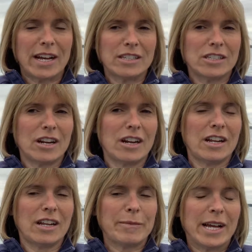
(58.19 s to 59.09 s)

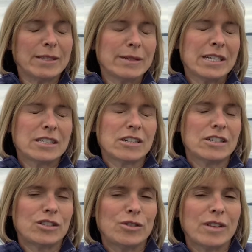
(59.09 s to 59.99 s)
My husband and I started
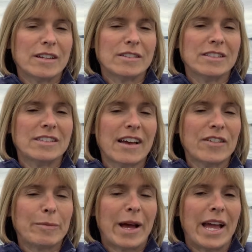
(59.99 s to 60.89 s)
in
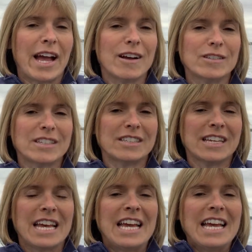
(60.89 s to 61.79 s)
2007 buying houses
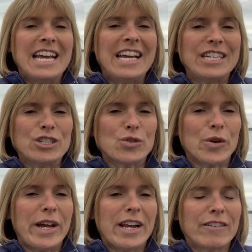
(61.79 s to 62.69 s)
in
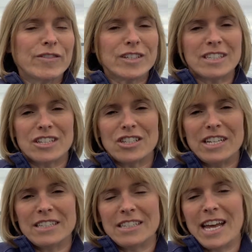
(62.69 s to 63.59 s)
Detroit, and our first Section
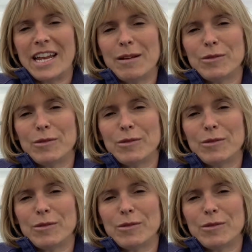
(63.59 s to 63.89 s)
8 tenant